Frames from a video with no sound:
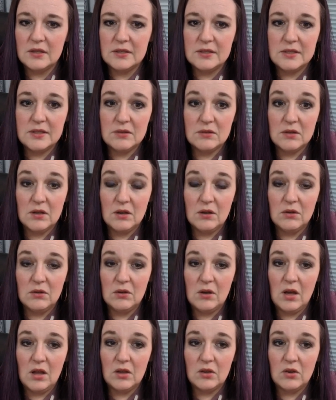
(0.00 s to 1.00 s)
0
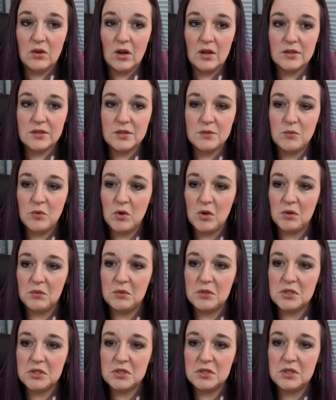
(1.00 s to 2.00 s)
all across the board,
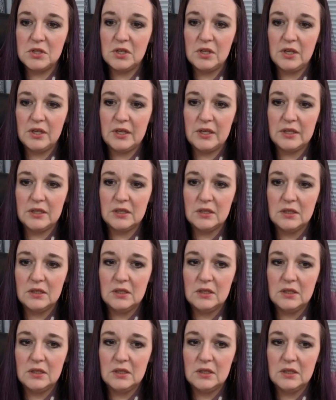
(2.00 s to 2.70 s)
which is good.